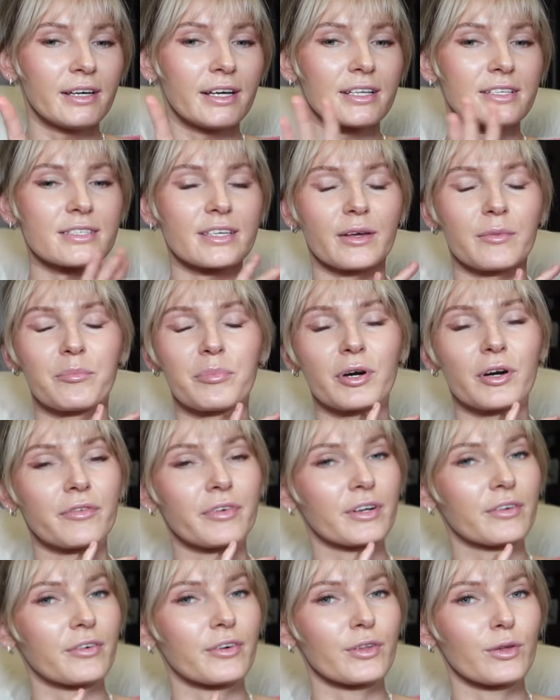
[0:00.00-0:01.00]
It's like
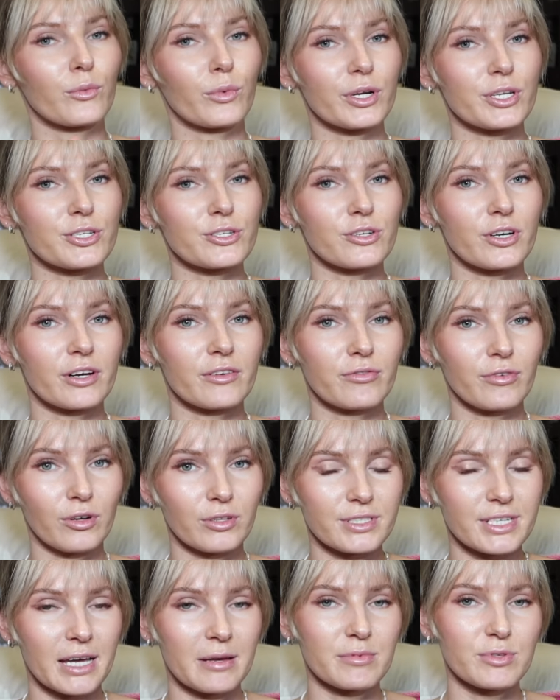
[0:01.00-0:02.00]
perfect for the winter and
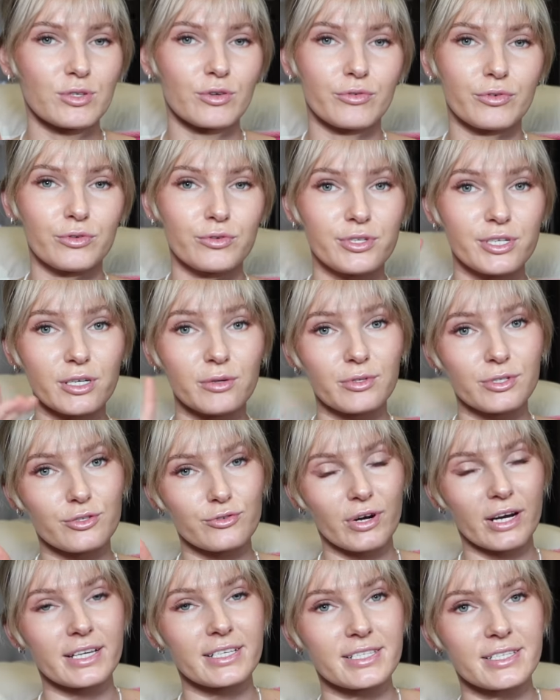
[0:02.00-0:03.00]
fall time. So if you deal with
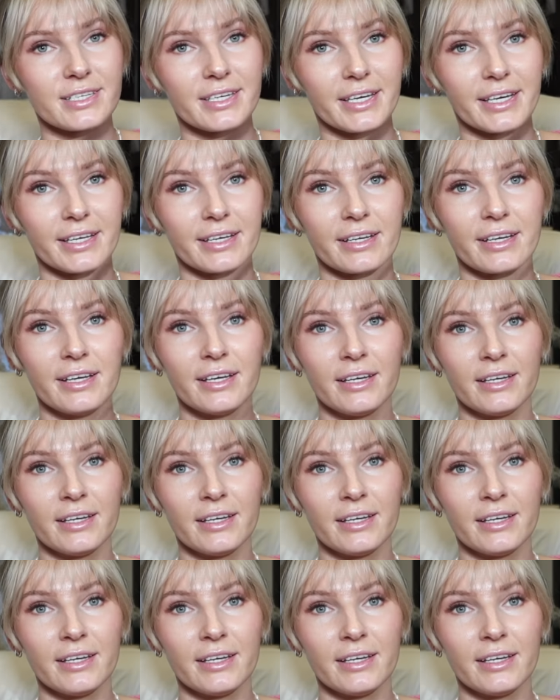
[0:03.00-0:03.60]
dry skin,